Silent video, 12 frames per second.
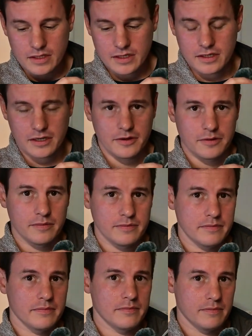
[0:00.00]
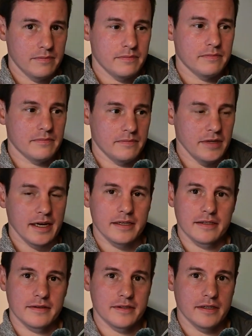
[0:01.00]
So
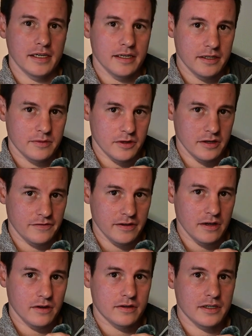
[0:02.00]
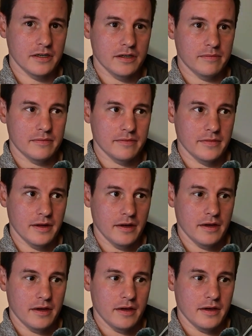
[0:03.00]
yes, it is worth it long term.
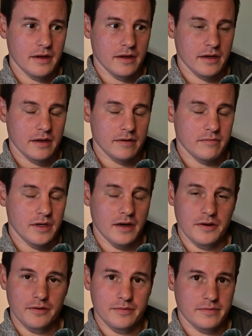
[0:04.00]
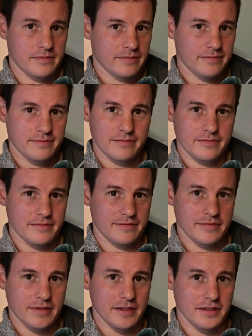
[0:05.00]
No,
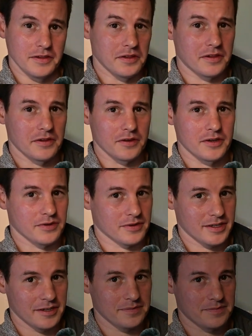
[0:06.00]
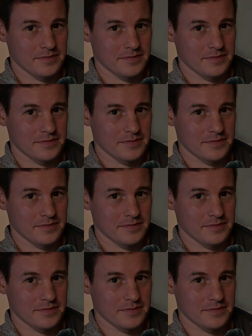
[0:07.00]
not short term.